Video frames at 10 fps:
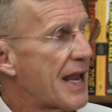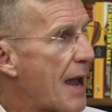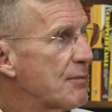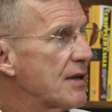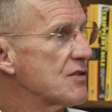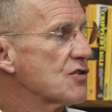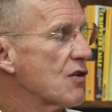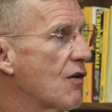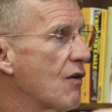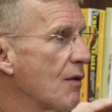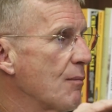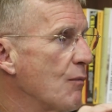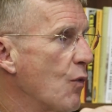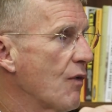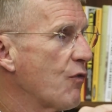captains are
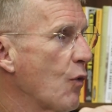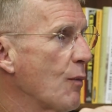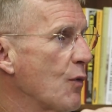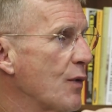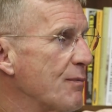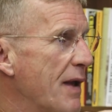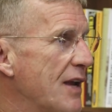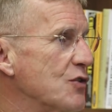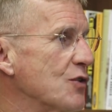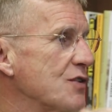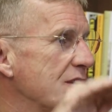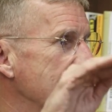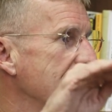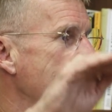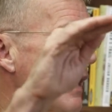more formal with majors,
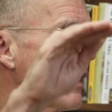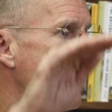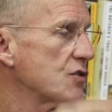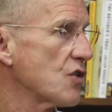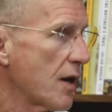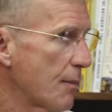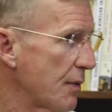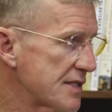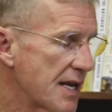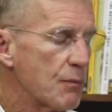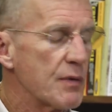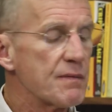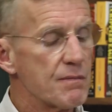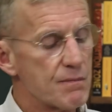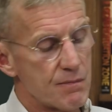and, and it goes on up, and same with
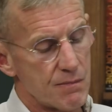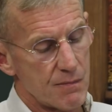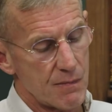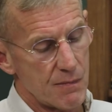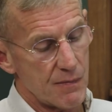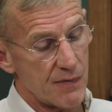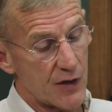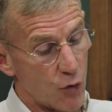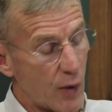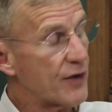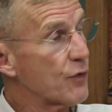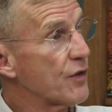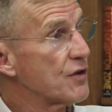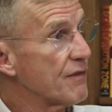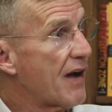the greater
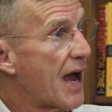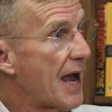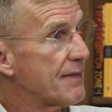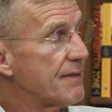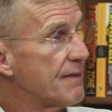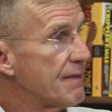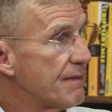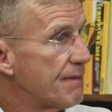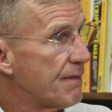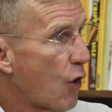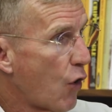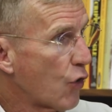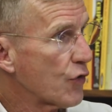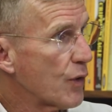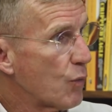the divide, the
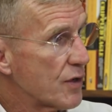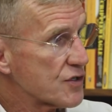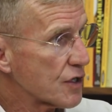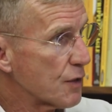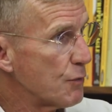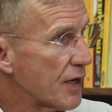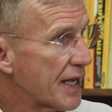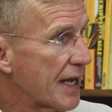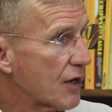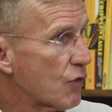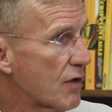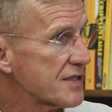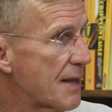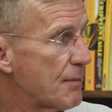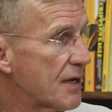harder it was to communicate
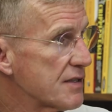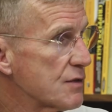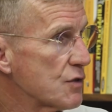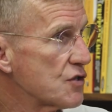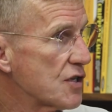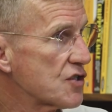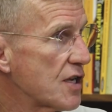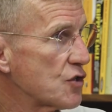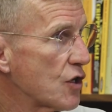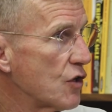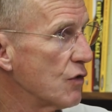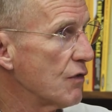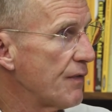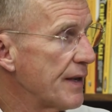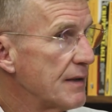across that, because it was just such a
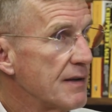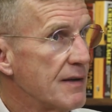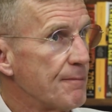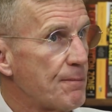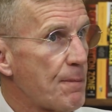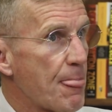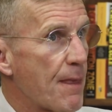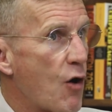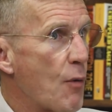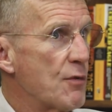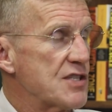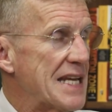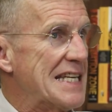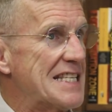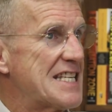gulf and almost
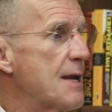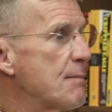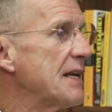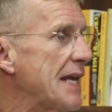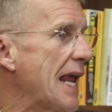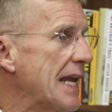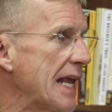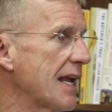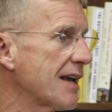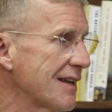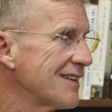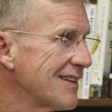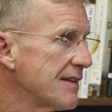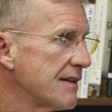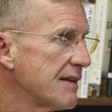intimidating
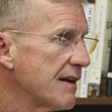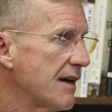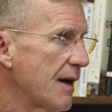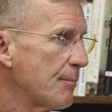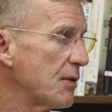uh,